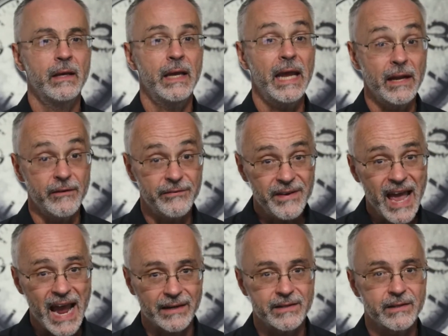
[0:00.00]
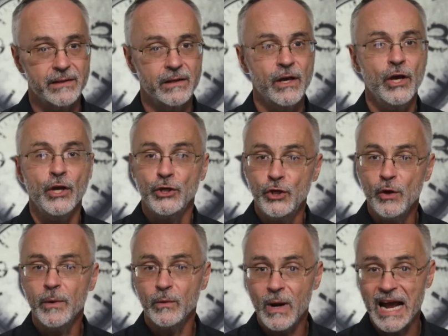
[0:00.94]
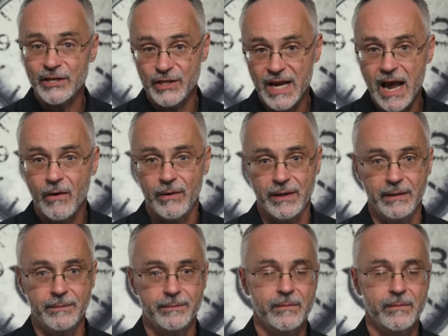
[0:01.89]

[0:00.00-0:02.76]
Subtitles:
In effect, human rationality,